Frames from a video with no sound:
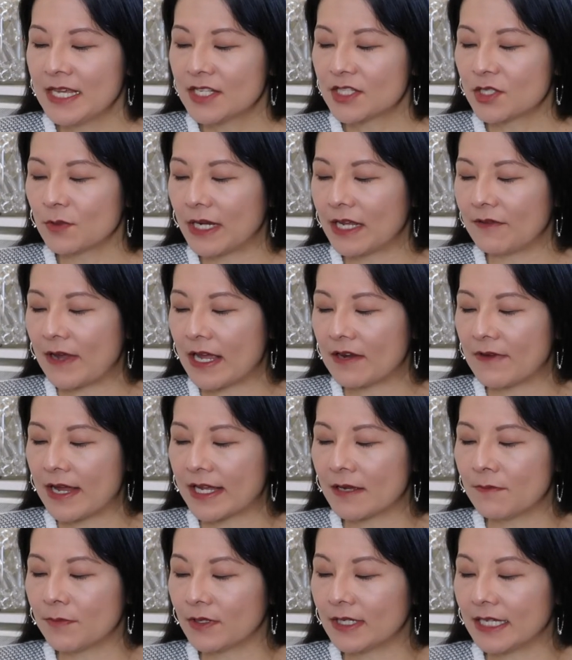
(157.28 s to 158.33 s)
So when I find Rag
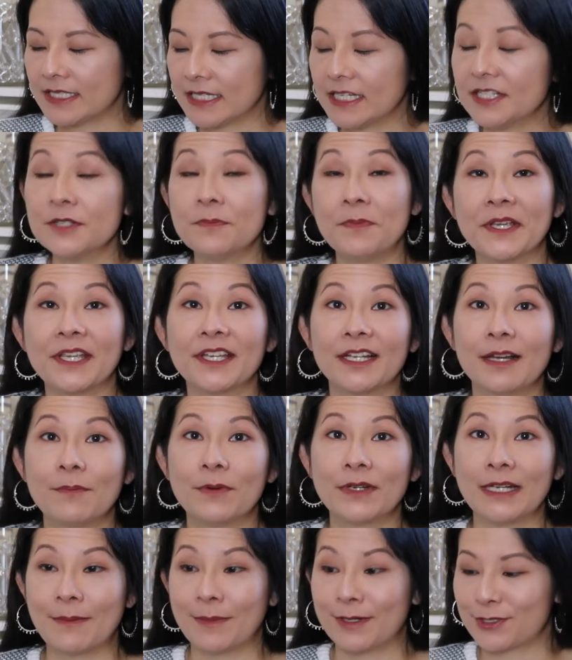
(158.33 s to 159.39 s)
& Bone, I tend to pick it up
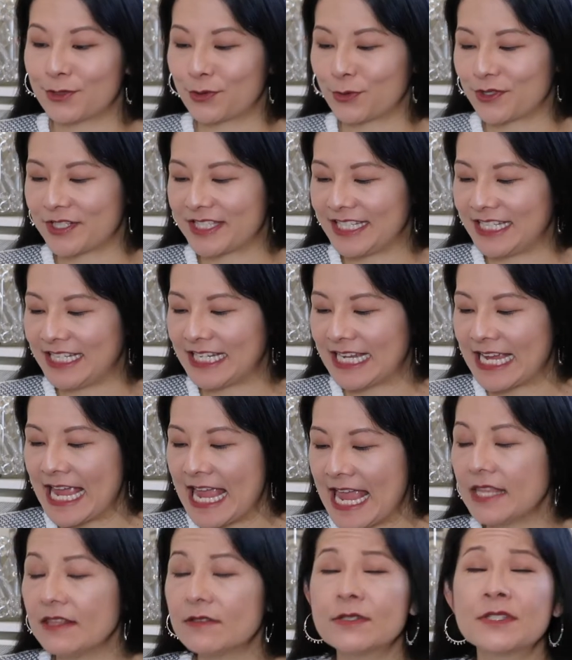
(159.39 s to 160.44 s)
when I'm outsourcing.
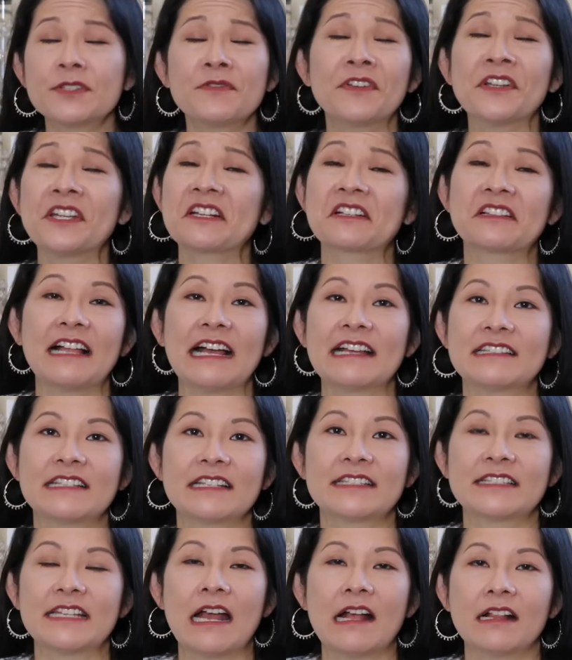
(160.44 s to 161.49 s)
And this is very a classic
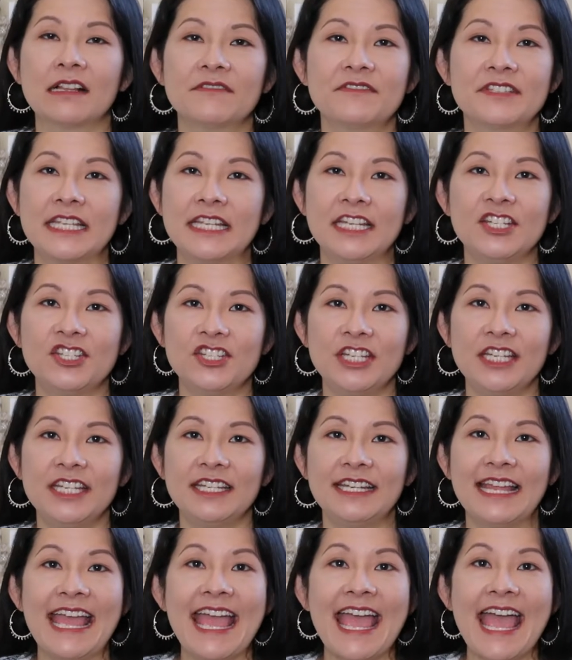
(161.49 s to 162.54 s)
style of skinny
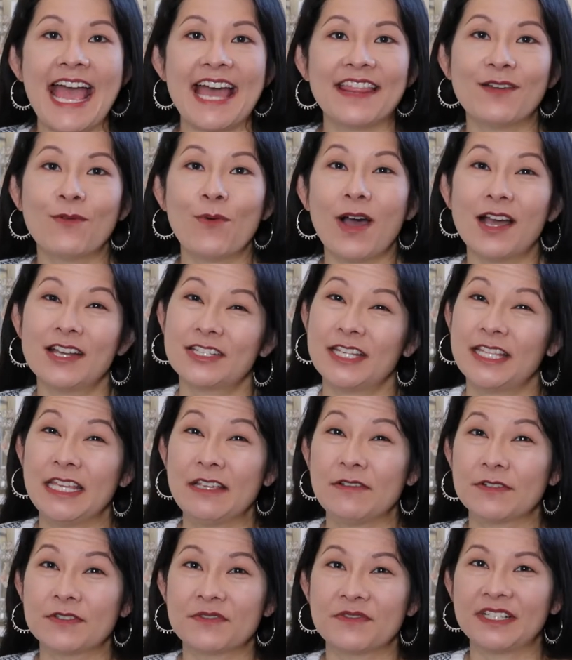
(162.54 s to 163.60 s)
jean, and the wash I think
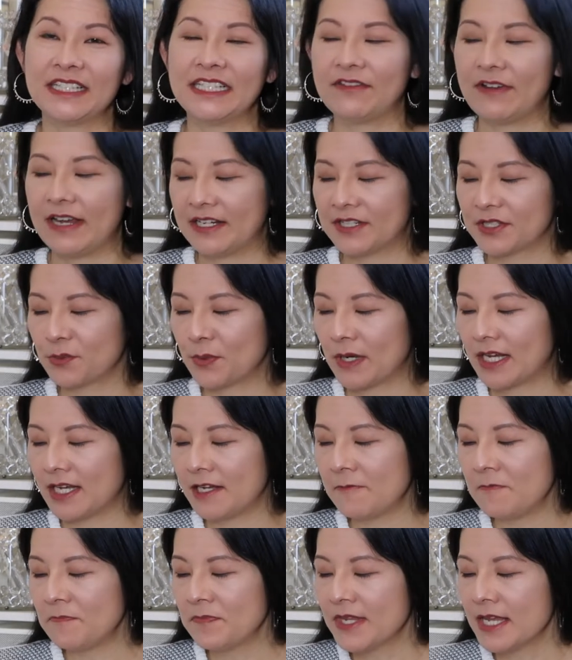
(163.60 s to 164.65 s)
was really great as
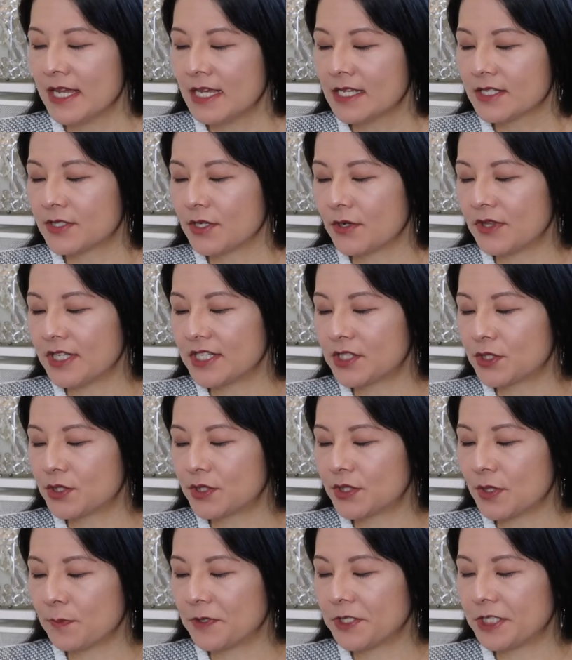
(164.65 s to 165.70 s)
well. So
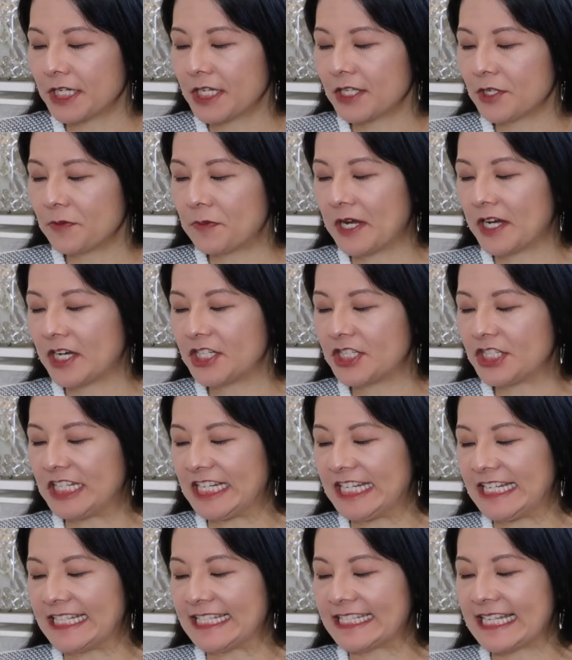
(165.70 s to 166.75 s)
this particular pair of
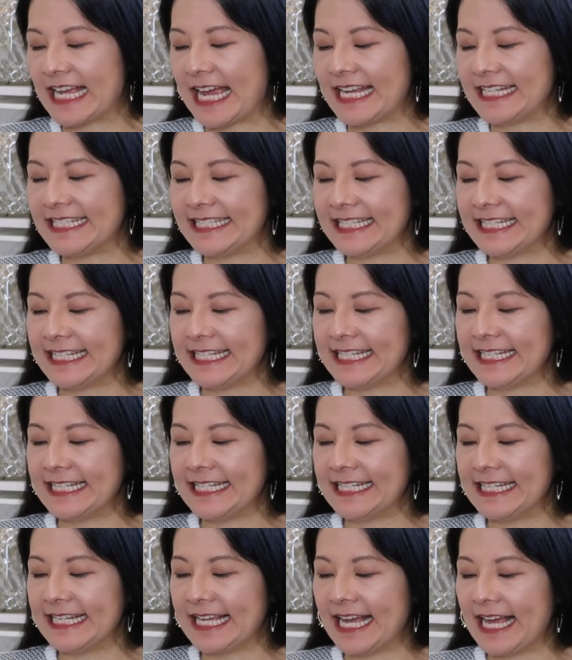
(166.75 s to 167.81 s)
jeans I
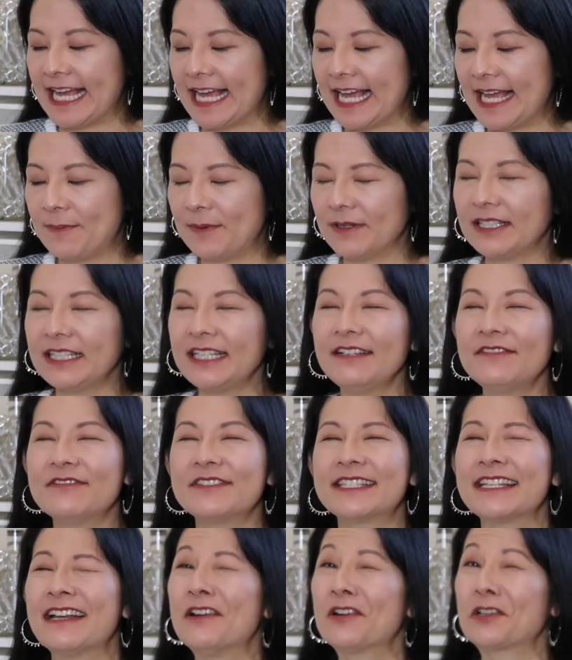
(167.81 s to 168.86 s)
did, I believe,
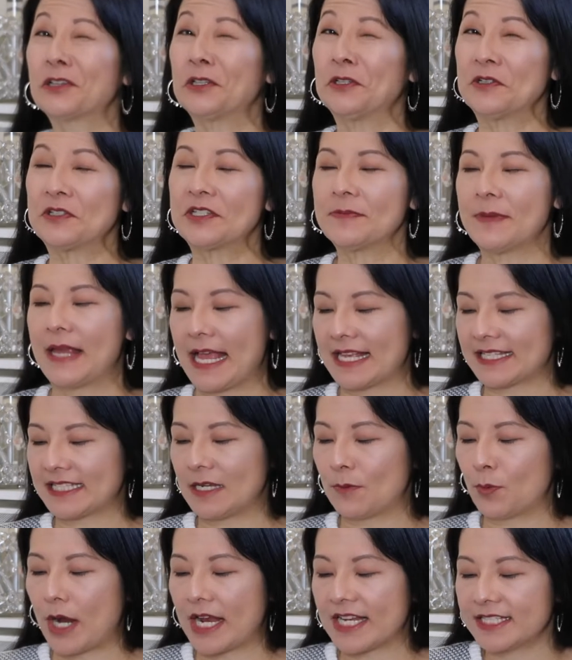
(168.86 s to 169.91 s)
sell close to my
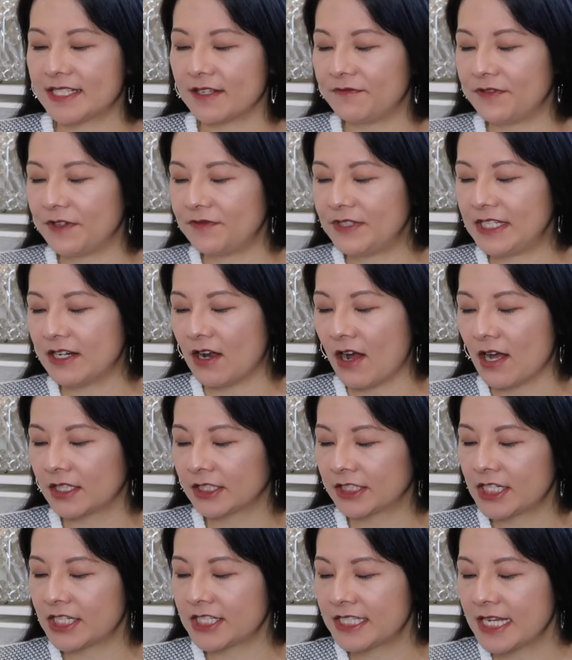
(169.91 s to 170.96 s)
asking price of
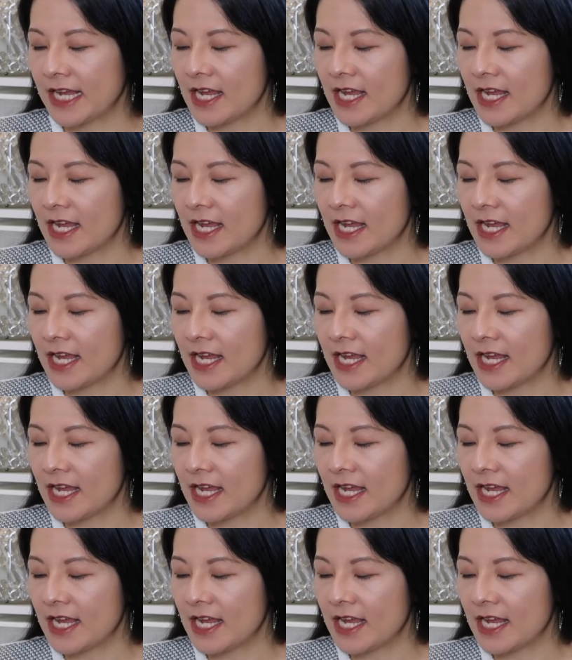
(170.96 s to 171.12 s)
$50.